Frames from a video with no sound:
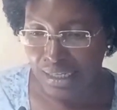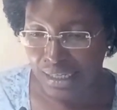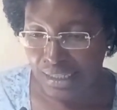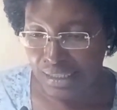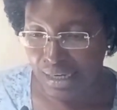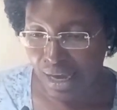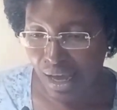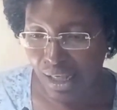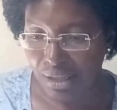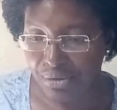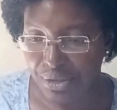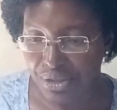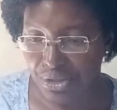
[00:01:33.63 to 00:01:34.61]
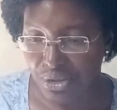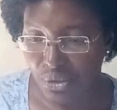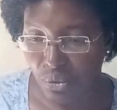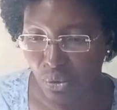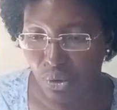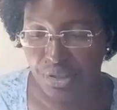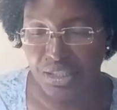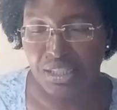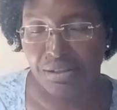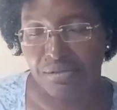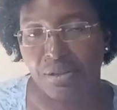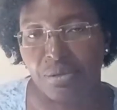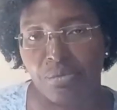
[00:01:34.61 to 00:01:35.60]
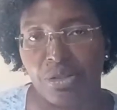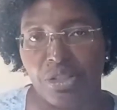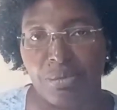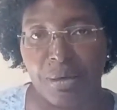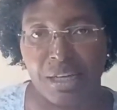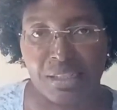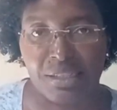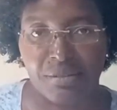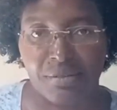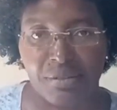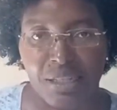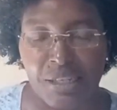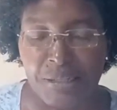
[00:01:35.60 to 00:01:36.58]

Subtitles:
and tolerance towards different perspectives.